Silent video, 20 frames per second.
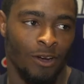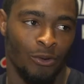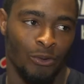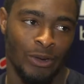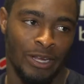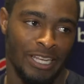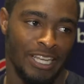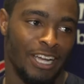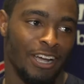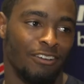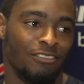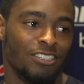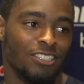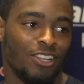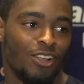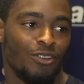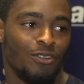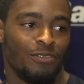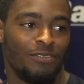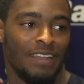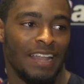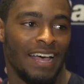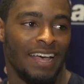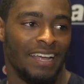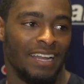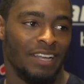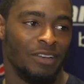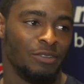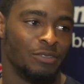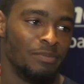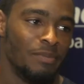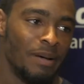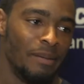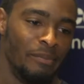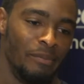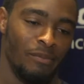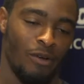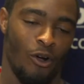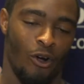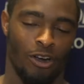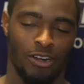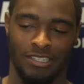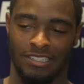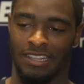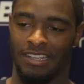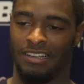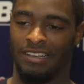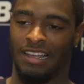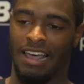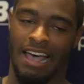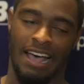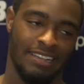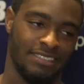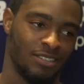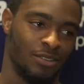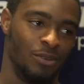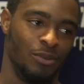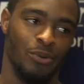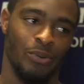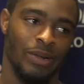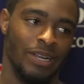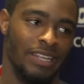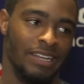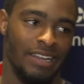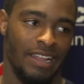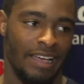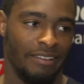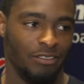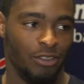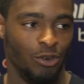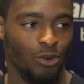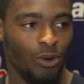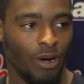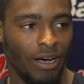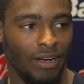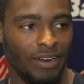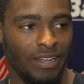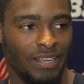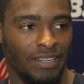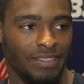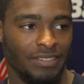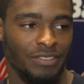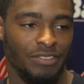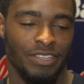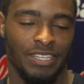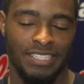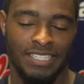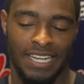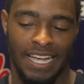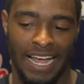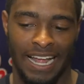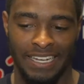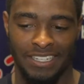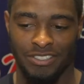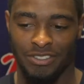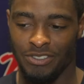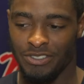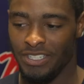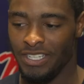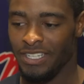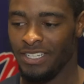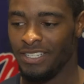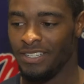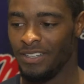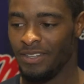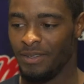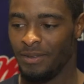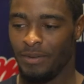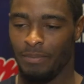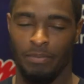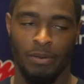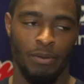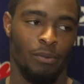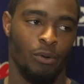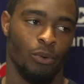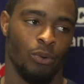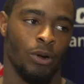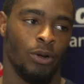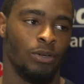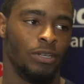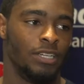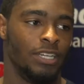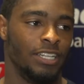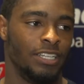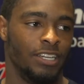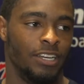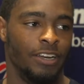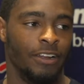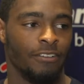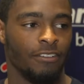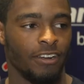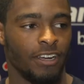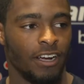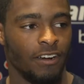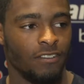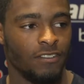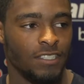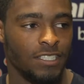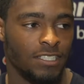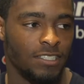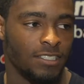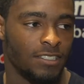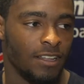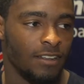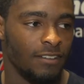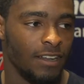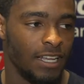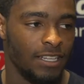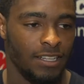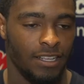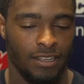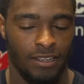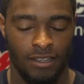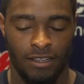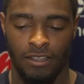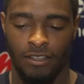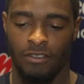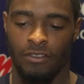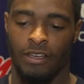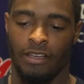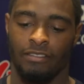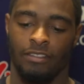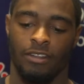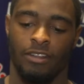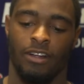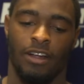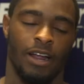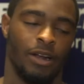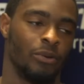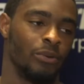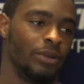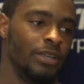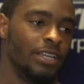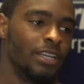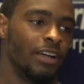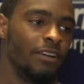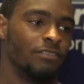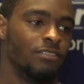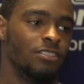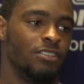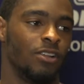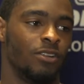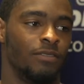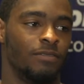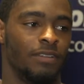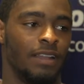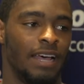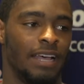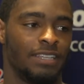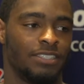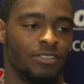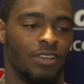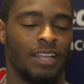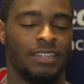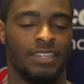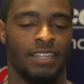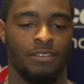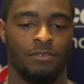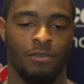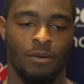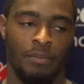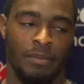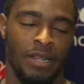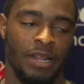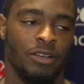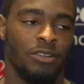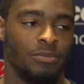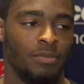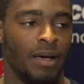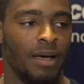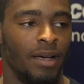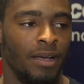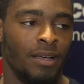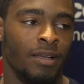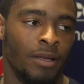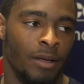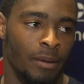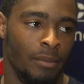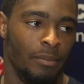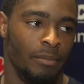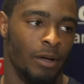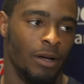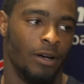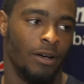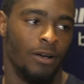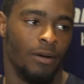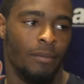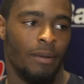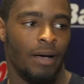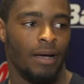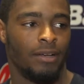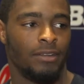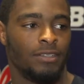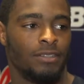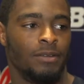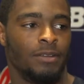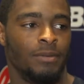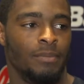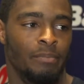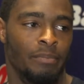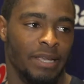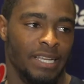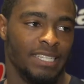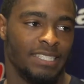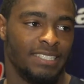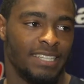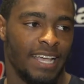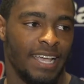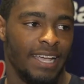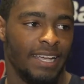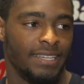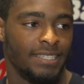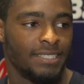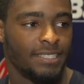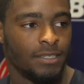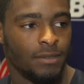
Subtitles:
Reading coverage on the fly. That was my hardest thing. In high school, you really didn't have to do all that. When you get to college, you see people rolling into different coverages and stuff like that. You have to learn how to read coverages on the fly. So I think for me, that was my biggest task.